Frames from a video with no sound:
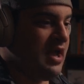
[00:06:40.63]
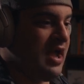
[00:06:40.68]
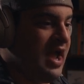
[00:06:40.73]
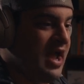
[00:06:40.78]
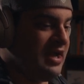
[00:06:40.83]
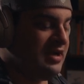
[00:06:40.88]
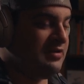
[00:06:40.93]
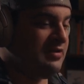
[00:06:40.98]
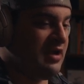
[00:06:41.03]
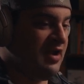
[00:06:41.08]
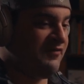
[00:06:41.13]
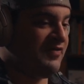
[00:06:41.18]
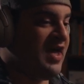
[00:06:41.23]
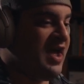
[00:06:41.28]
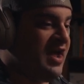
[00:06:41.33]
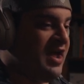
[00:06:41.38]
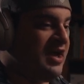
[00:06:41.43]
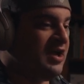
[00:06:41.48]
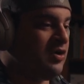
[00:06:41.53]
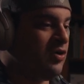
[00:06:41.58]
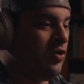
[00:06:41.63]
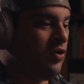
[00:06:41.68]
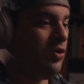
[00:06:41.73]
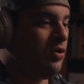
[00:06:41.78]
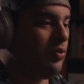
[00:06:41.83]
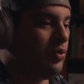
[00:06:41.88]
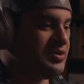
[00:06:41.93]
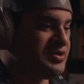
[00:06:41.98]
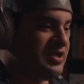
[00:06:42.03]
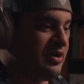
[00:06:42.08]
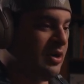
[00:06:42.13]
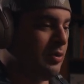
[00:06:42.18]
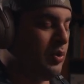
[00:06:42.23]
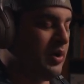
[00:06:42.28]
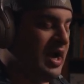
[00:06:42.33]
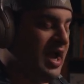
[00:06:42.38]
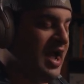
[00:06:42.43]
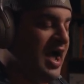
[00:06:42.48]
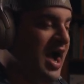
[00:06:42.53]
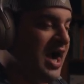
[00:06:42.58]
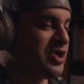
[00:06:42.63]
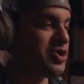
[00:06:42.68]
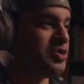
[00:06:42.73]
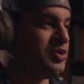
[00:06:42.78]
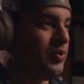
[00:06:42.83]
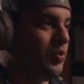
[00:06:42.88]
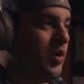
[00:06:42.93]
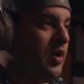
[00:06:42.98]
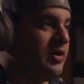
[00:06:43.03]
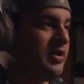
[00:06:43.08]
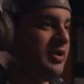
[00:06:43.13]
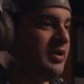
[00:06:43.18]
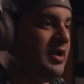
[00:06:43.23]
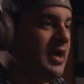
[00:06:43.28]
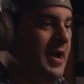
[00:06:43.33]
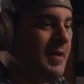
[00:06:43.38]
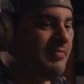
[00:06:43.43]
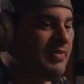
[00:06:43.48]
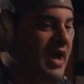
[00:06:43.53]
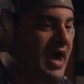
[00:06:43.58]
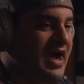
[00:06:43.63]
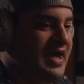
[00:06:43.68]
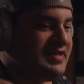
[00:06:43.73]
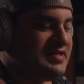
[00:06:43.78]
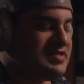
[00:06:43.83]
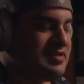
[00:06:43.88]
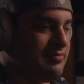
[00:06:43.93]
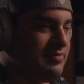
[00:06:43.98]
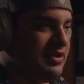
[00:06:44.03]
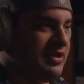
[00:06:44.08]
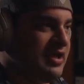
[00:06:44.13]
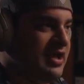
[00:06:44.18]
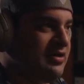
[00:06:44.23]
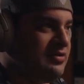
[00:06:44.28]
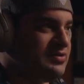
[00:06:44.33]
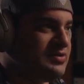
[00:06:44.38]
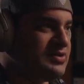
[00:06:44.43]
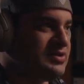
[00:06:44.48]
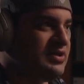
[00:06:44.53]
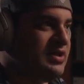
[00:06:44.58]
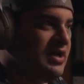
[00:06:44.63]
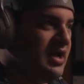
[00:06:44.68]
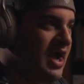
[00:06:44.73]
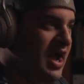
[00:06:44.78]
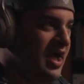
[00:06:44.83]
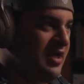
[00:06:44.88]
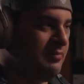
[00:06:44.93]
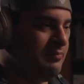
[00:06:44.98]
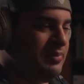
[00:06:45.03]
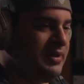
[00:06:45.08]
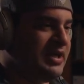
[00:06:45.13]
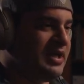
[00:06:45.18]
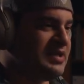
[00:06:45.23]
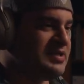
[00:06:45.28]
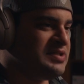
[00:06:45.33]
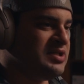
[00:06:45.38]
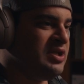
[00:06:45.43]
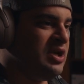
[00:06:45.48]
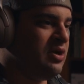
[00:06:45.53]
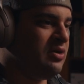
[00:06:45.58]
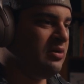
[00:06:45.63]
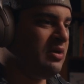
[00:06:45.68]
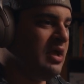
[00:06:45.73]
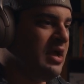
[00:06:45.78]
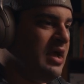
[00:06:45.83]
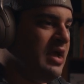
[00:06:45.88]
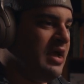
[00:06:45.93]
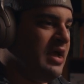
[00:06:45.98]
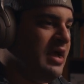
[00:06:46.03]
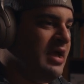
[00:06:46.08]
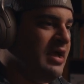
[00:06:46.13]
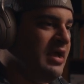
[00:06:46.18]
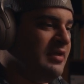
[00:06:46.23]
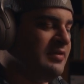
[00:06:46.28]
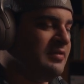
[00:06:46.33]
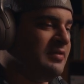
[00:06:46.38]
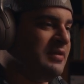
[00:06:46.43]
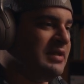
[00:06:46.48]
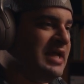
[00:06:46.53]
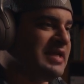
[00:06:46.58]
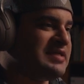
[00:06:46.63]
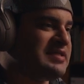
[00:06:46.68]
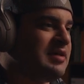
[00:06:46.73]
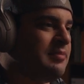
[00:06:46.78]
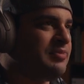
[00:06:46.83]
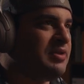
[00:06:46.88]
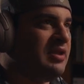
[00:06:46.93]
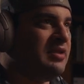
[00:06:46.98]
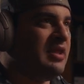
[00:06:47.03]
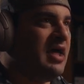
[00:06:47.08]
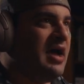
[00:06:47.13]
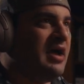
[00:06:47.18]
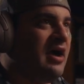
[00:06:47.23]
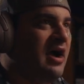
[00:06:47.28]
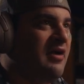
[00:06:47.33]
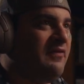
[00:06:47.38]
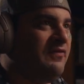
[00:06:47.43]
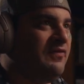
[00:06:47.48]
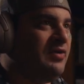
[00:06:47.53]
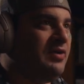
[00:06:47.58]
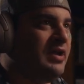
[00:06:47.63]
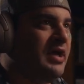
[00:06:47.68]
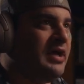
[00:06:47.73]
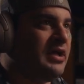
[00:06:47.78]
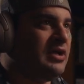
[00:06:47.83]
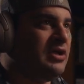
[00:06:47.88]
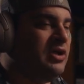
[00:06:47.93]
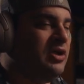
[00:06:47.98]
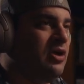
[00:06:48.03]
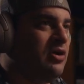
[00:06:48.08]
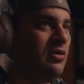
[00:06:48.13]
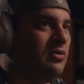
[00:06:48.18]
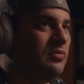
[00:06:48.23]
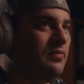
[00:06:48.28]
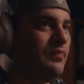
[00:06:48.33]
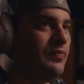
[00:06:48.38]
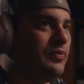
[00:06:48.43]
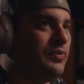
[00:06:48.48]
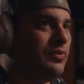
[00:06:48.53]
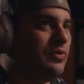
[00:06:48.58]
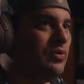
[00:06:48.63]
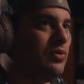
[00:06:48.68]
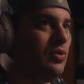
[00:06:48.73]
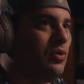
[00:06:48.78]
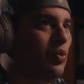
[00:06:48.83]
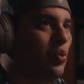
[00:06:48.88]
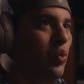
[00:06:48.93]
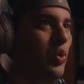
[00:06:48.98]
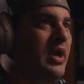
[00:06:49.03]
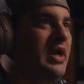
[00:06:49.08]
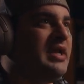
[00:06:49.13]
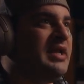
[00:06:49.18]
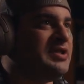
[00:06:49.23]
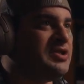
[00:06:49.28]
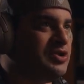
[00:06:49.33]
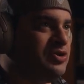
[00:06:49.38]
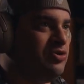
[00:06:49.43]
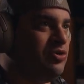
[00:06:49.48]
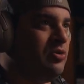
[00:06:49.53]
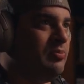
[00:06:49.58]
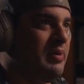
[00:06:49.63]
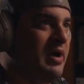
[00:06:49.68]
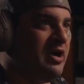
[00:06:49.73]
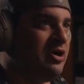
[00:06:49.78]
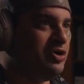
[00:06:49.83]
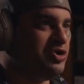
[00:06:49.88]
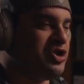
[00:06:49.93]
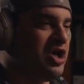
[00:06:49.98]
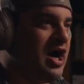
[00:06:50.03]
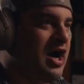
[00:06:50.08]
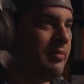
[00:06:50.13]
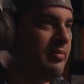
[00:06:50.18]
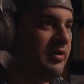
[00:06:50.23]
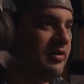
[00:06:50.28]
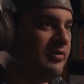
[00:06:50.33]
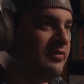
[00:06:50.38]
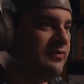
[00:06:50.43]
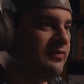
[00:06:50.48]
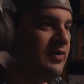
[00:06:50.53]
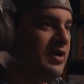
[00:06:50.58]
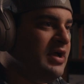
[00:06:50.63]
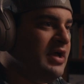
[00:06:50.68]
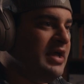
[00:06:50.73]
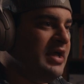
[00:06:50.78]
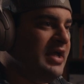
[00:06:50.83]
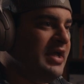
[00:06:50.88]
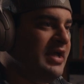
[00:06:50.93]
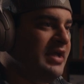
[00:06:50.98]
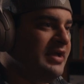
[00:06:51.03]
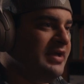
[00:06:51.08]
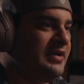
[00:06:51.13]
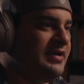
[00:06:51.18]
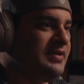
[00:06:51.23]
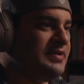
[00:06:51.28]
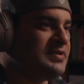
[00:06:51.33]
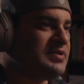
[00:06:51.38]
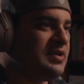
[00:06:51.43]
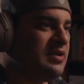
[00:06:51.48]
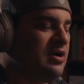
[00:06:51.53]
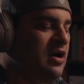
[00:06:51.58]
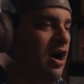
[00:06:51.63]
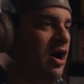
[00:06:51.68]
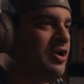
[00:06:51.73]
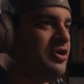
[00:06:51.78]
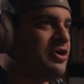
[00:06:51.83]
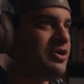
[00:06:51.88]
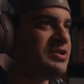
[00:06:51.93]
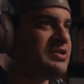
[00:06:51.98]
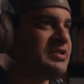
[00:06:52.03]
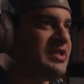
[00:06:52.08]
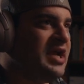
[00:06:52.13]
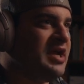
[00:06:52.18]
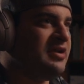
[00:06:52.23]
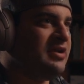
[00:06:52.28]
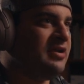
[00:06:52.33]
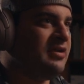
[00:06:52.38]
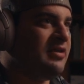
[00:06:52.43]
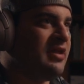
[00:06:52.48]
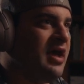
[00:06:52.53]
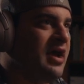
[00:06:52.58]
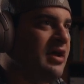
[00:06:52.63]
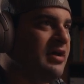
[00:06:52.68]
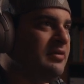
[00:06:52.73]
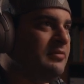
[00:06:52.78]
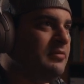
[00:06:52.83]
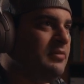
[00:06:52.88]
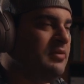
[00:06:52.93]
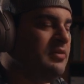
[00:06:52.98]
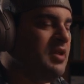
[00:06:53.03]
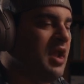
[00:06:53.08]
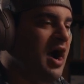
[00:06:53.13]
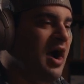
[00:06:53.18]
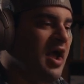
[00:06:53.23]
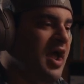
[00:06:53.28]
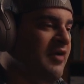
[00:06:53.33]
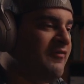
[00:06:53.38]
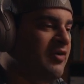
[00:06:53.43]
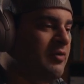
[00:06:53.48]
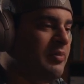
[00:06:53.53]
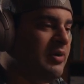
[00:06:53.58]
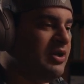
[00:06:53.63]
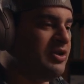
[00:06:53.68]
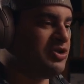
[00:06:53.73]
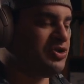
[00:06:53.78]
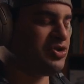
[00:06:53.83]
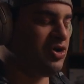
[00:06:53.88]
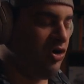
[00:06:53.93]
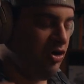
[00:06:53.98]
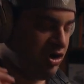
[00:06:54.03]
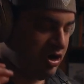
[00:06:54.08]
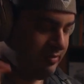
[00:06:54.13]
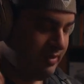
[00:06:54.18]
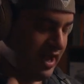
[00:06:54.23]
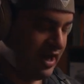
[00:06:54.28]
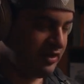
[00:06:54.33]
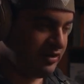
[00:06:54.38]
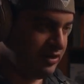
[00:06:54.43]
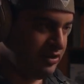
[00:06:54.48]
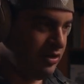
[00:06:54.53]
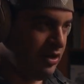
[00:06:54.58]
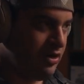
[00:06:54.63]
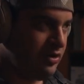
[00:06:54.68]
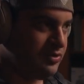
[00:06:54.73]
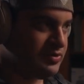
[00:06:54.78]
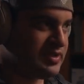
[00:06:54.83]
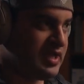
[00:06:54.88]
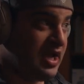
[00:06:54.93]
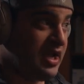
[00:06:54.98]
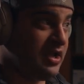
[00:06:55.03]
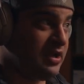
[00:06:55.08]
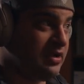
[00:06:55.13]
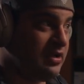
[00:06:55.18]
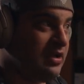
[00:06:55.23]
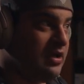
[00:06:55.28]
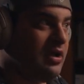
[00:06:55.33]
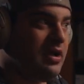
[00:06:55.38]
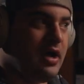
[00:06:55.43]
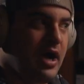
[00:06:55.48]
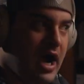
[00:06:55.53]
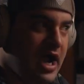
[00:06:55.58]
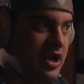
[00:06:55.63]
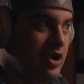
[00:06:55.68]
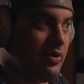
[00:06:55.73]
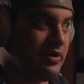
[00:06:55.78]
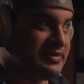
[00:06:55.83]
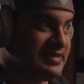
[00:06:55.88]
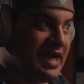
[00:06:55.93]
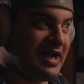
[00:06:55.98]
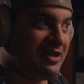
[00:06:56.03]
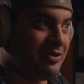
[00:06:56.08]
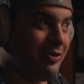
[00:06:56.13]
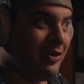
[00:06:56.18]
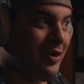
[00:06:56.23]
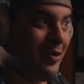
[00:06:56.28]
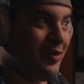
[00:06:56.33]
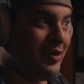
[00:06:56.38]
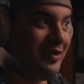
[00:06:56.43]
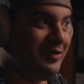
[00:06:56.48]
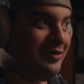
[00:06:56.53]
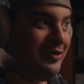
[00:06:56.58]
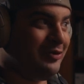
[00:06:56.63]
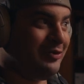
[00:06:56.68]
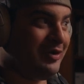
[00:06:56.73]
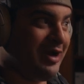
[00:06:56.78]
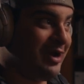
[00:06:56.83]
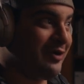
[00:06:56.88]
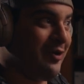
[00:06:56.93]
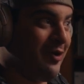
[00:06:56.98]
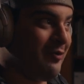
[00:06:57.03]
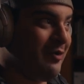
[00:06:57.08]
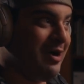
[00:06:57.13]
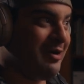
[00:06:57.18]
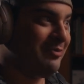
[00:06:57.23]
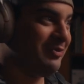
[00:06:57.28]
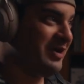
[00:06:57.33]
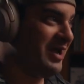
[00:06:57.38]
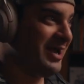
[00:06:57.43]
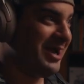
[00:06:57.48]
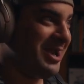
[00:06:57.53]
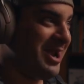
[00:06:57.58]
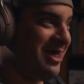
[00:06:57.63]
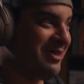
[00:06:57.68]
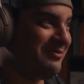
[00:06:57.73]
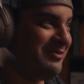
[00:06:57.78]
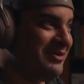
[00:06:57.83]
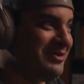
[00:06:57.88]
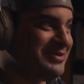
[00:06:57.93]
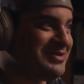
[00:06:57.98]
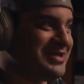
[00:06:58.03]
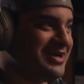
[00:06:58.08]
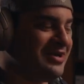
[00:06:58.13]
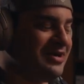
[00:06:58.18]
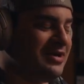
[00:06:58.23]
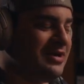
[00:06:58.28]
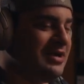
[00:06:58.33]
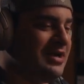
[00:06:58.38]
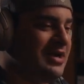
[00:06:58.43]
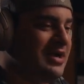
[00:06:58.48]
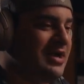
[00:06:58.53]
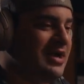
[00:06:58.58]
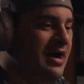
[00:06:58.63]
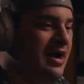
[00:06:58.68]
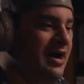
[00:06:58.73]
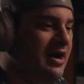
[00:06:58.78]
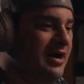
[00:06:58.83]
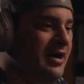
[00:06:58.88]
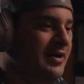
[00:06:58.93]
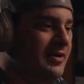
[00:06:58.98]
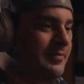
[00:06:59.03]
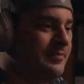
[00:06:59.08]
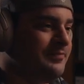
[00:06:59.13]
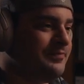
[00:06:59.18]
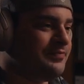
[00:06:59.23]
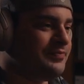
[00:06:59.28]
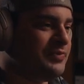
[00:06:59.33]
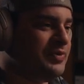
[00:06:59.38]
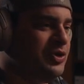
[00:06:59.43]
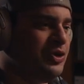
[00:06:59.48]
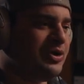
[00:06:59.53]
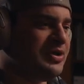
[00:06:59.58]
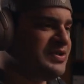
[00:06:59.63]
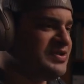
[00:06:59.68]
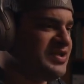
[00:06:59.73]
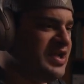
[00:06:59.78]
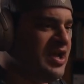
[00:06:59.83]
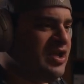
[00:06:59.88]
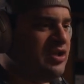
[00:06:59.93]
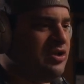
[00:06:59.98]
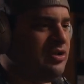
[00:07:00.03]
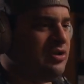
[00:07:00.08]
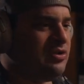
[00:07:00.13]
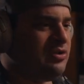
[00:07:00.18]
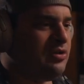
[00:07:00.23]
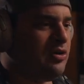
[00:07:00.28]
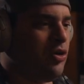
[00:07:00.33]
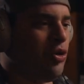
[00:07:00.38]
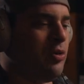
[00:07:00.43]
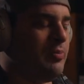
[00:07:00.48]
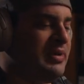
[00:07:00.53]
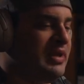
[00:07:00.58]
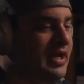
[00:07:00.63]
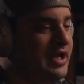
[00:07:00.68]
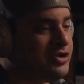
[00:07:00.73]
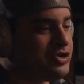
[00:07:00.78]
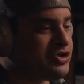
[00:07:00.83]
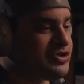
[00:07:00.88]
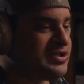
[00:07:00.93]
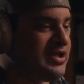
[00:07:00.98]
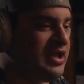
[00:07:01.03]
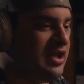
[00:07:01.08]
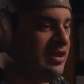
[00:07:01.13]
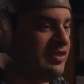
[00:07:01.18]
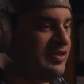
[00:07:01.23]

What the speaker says: end goal wasn't what I actually wanted, I had something else. And because that's something that I feel like we need to do a better job of, is understanding that not everybody just automatically knows, hey, I know exactly what I want to do when I grow up, when I get out of the military. You could say or be interested in